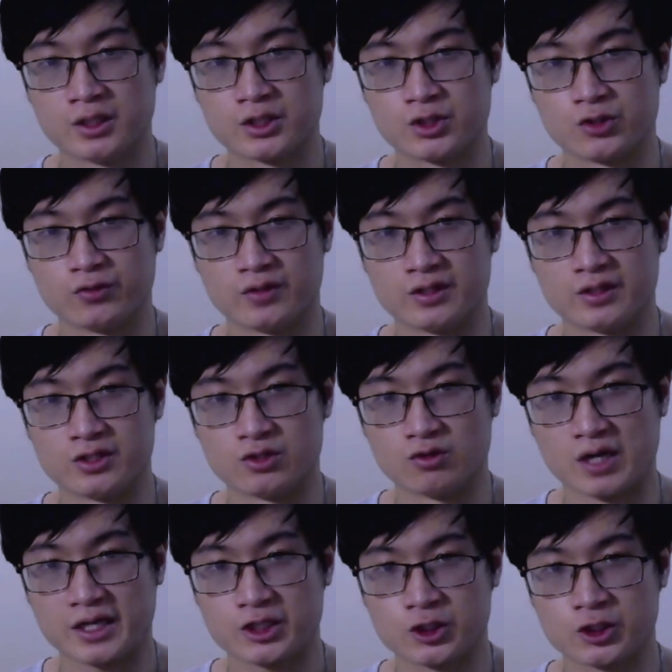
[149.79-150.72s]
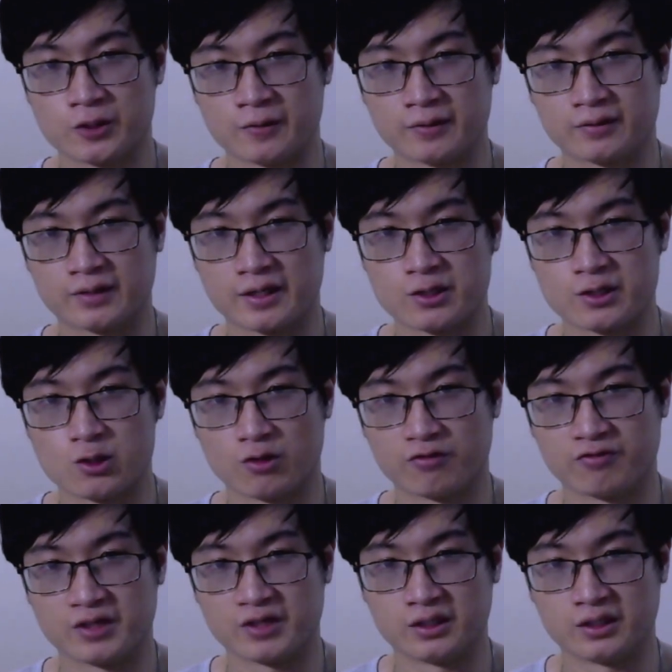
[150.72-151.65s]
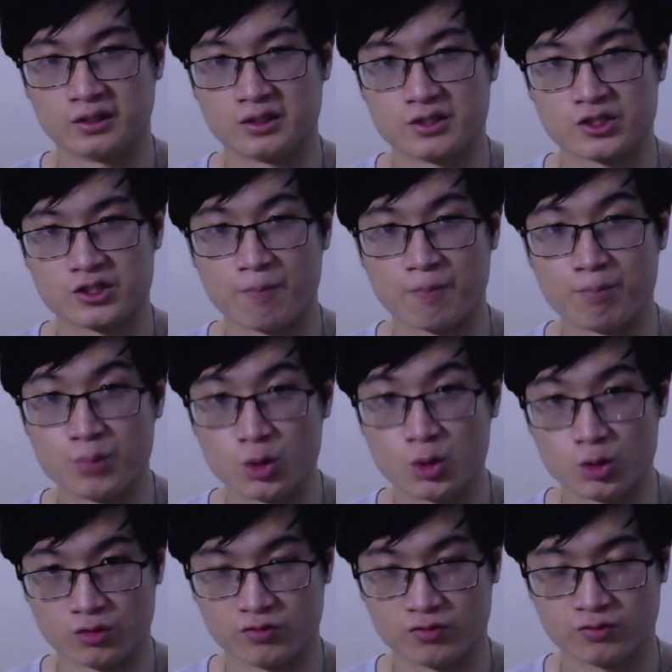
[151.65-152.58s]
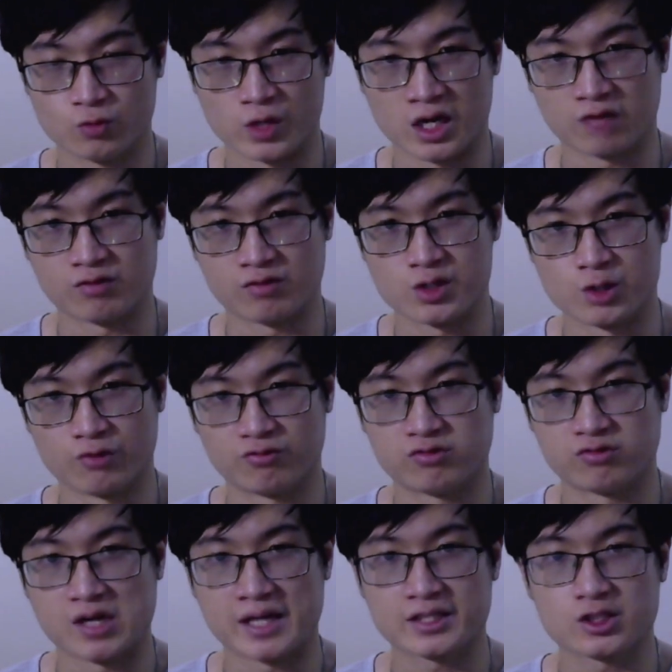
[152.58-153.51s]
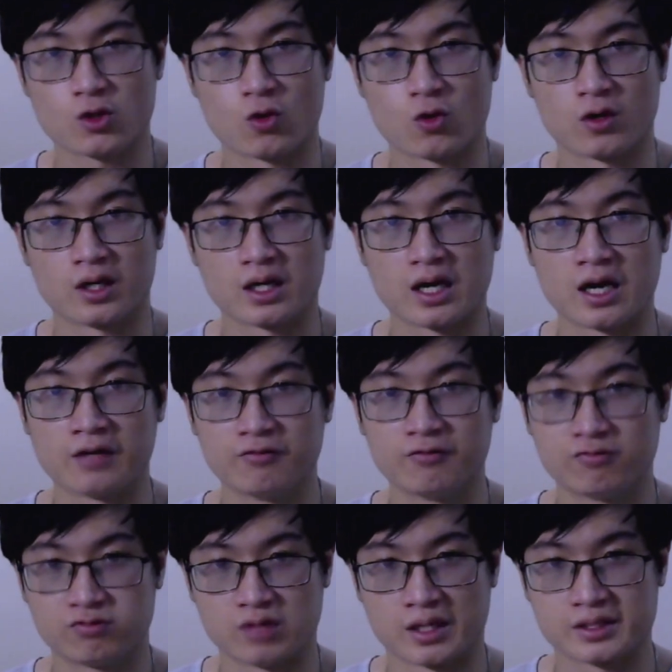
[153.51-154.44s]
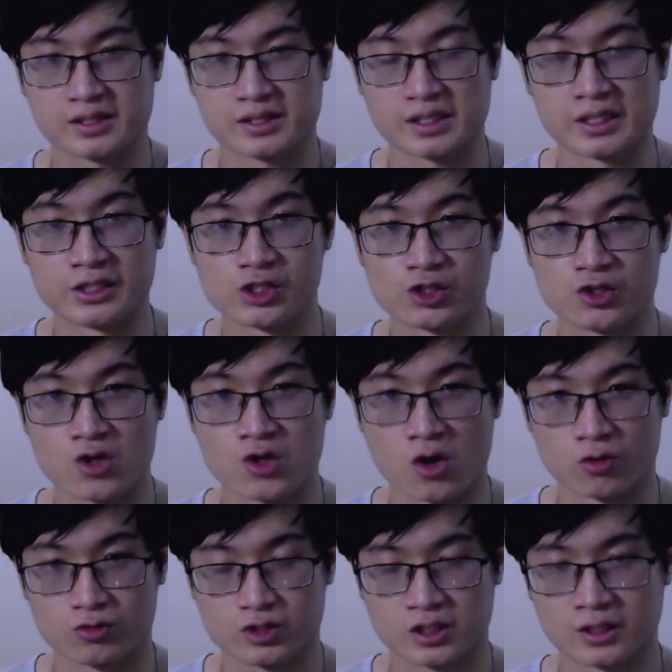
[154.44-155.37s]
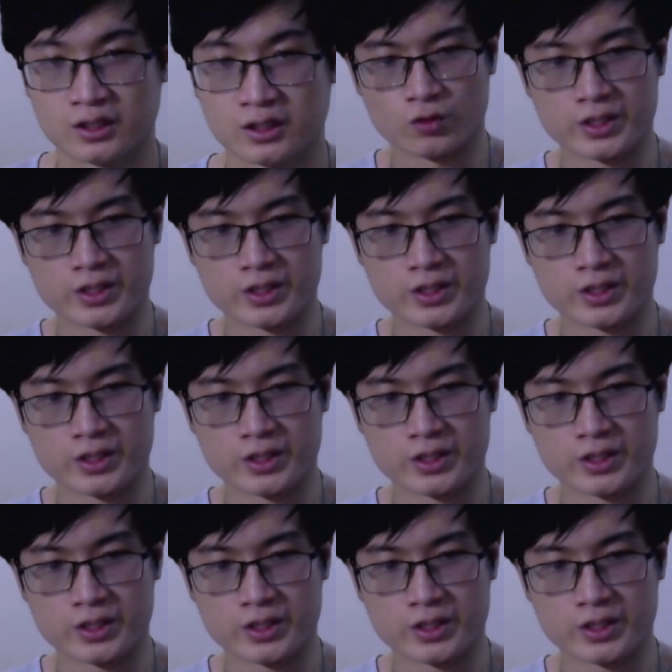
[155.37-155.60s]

to the direction that your fingers move whenever you fret or unfret each note.